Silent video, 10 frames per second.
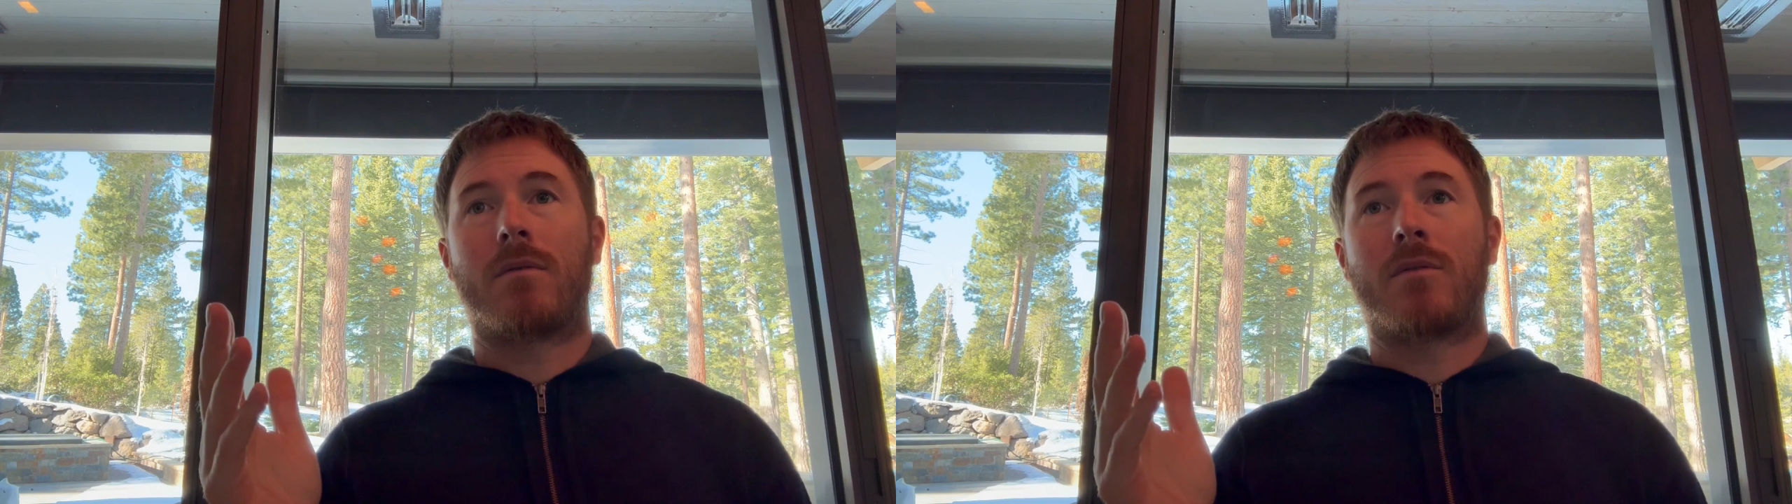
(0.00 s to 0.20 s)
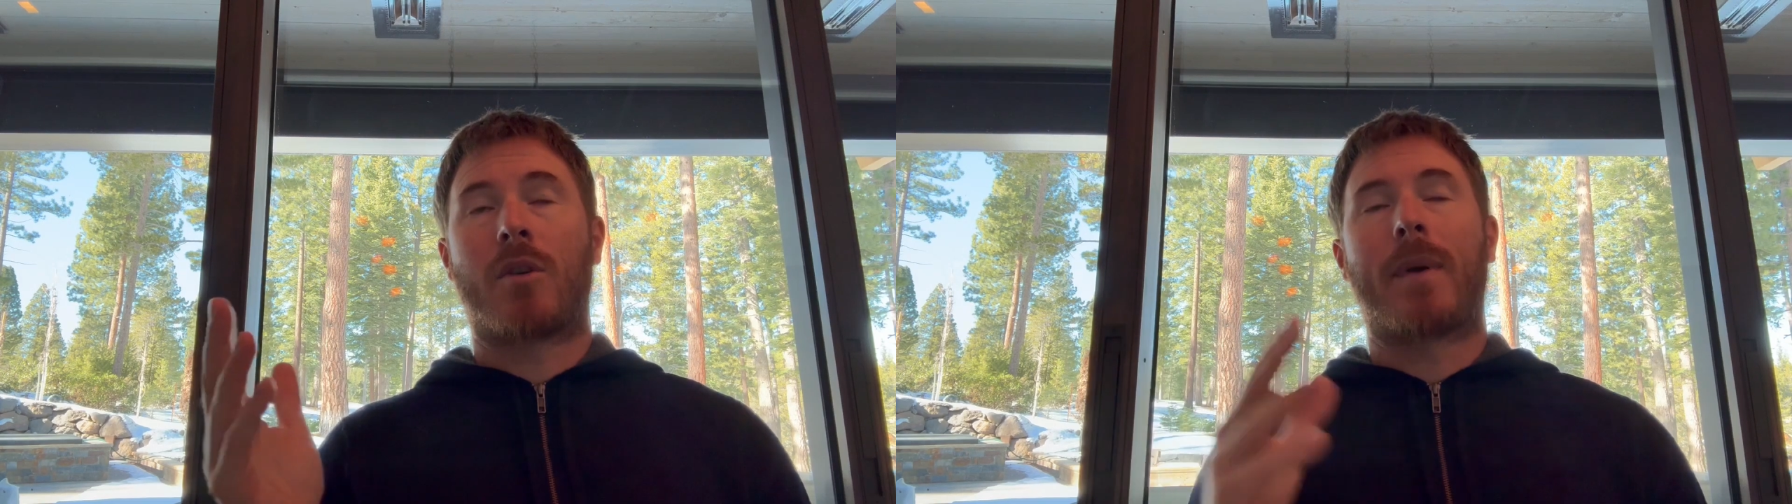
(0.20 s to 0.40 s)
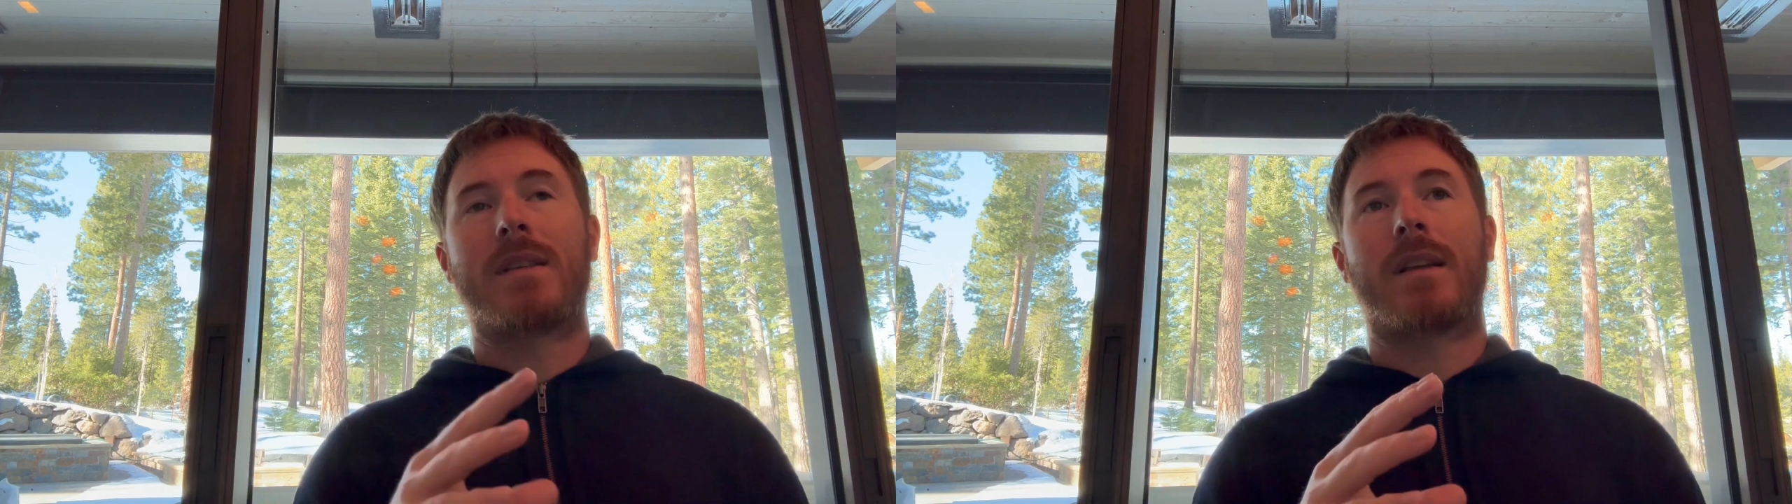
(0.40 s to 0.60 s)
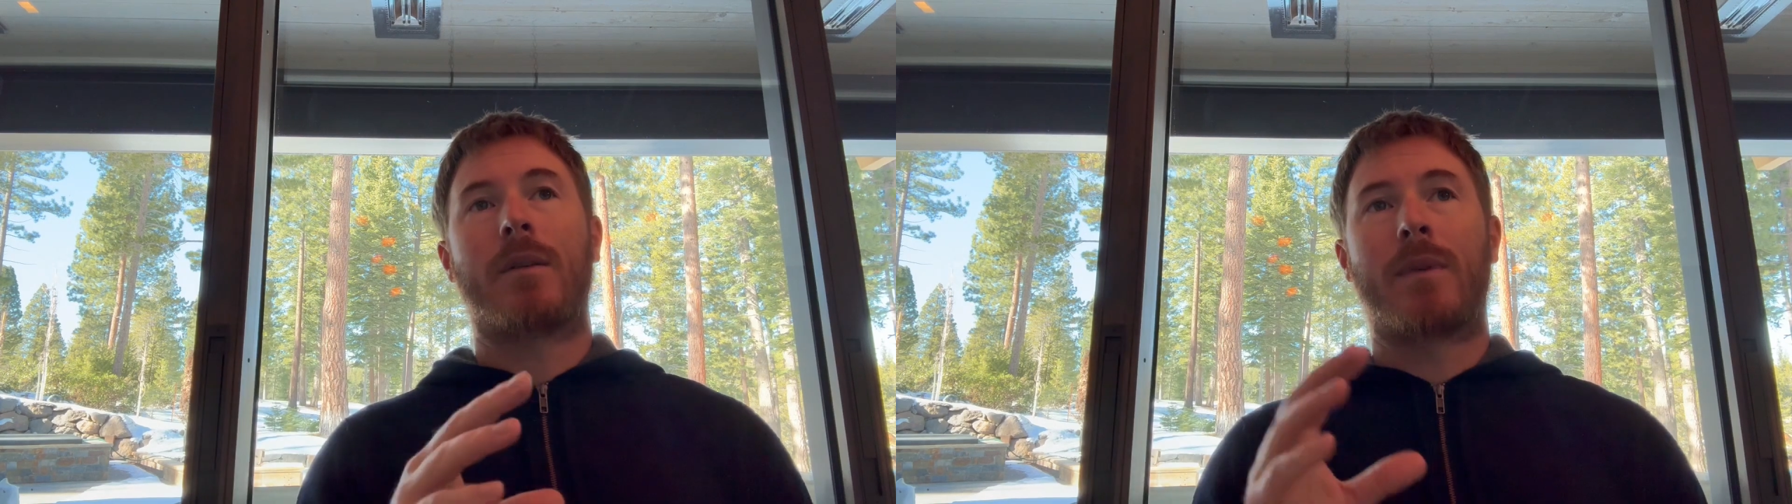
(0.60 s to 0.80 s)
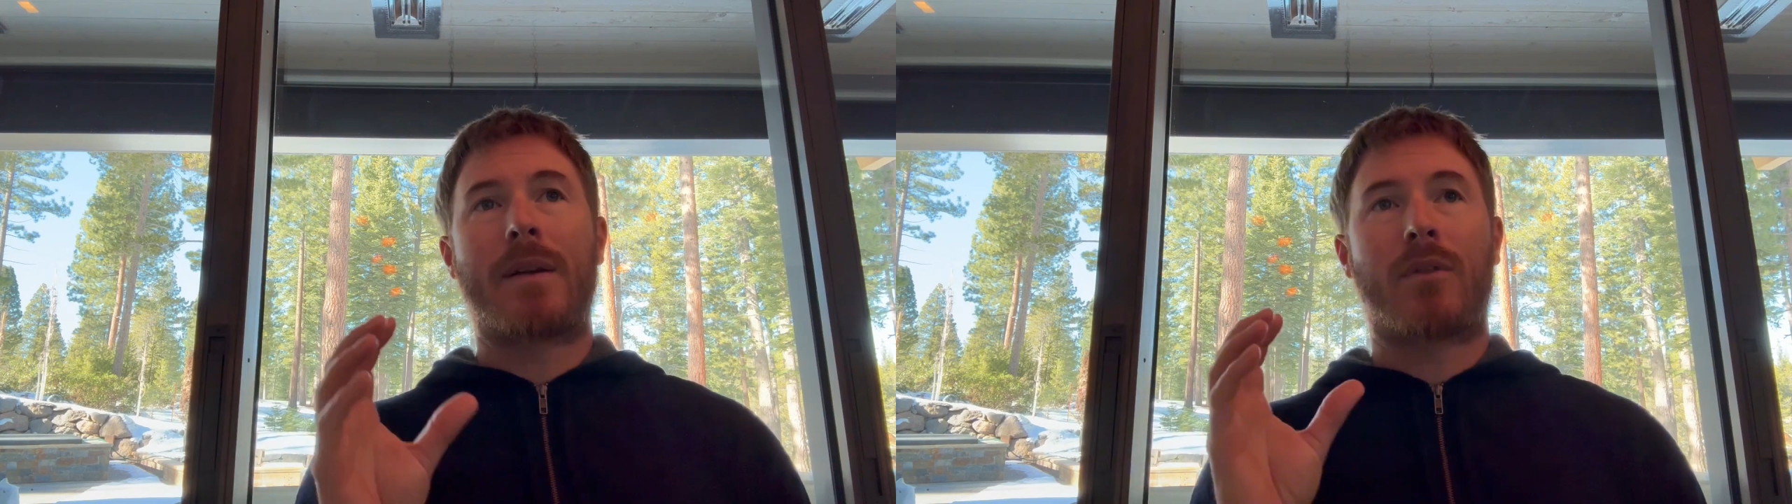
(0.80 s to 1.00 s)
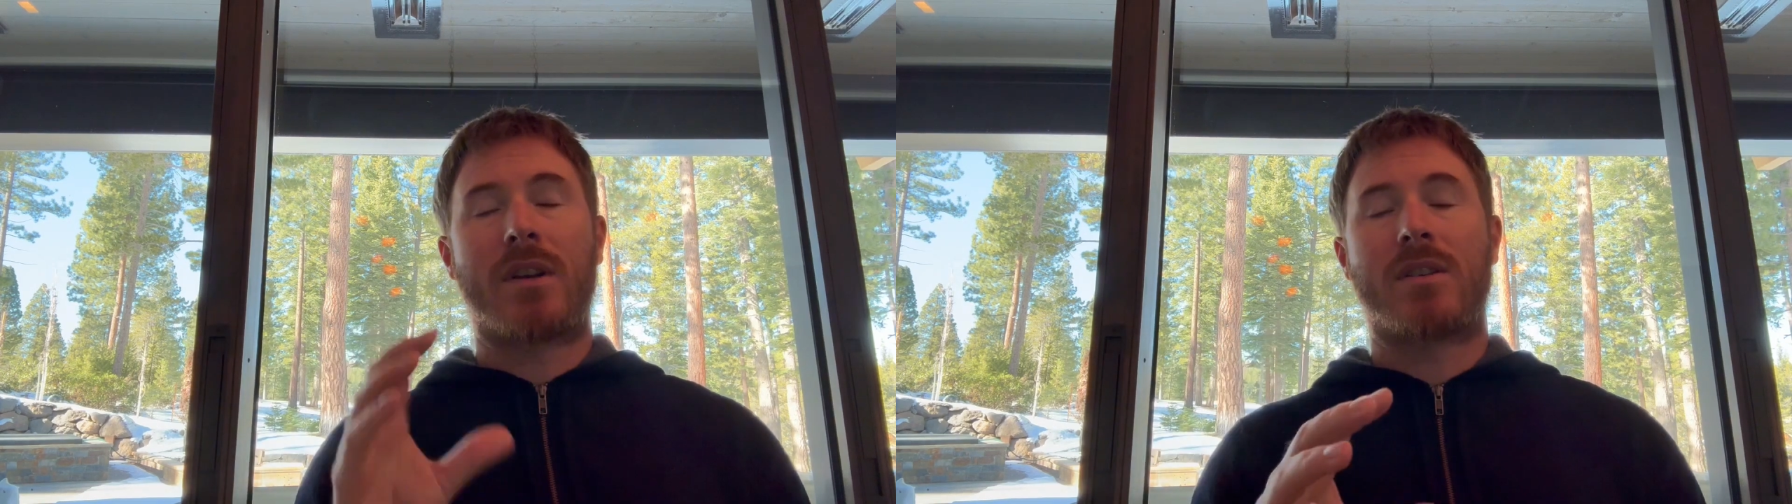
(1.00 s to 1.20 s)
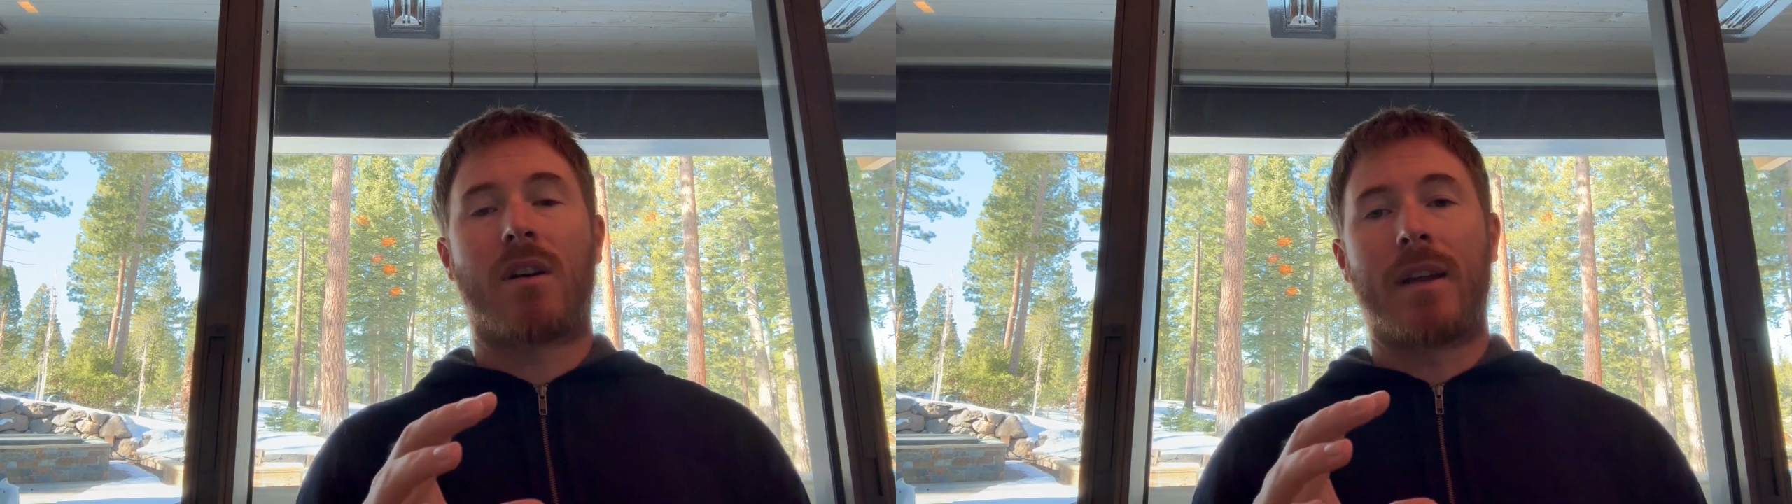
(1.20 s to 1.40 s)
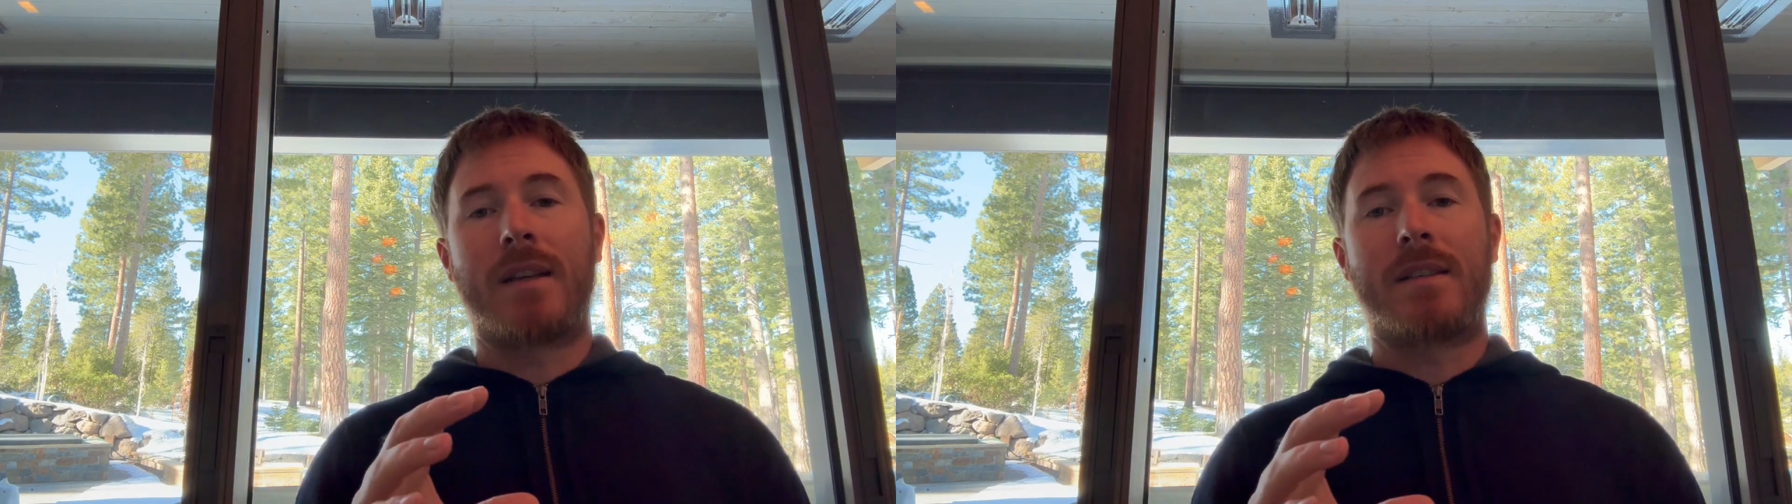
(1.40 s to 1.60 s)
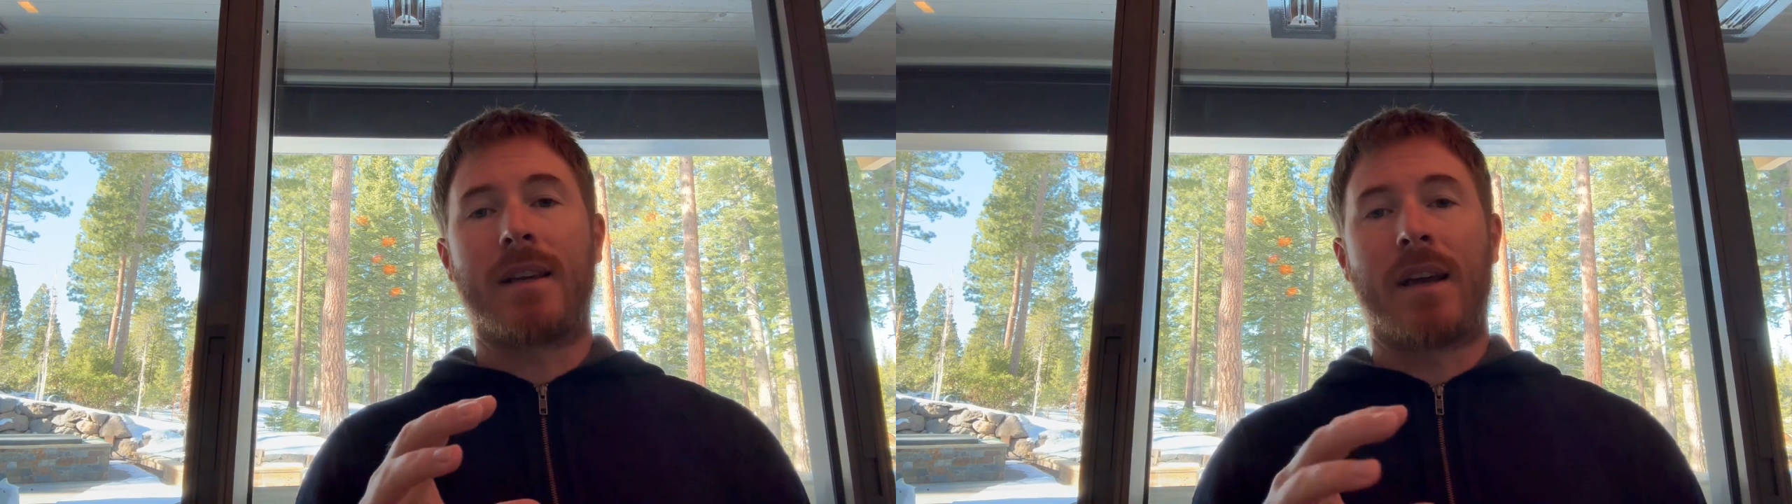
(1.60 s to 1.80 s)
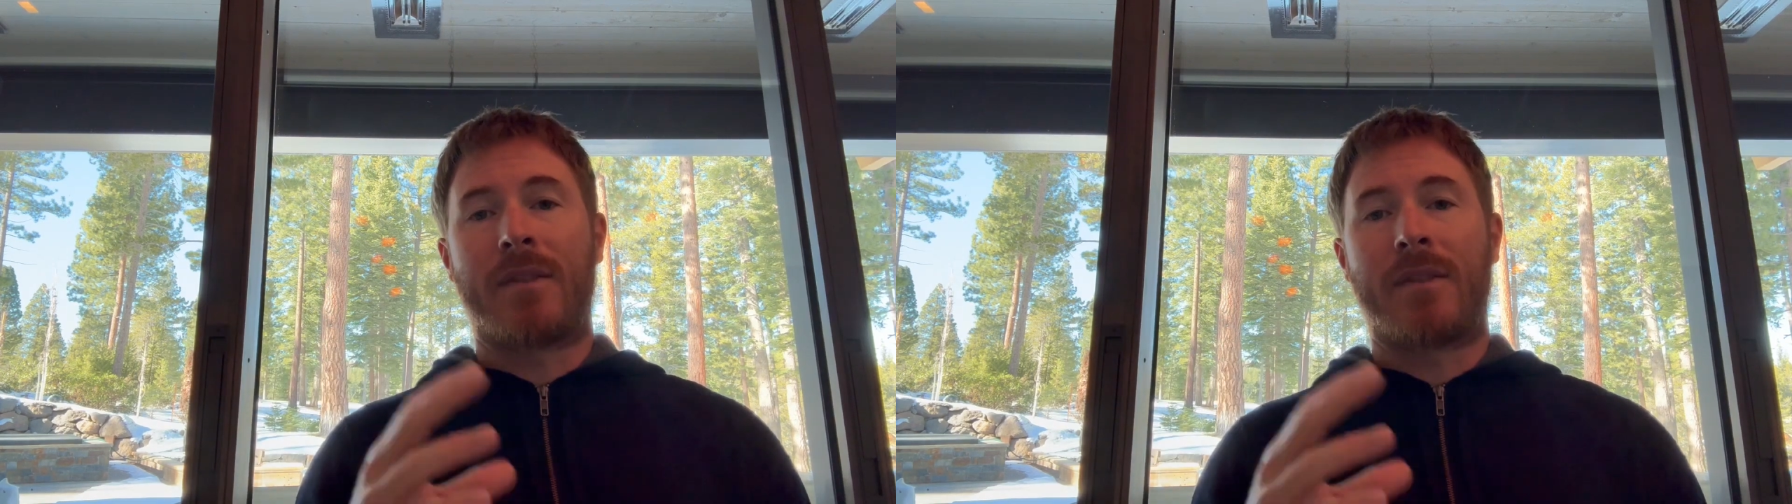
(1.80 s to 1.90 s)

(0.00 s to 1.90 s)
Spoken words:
so basically whenever I start eating,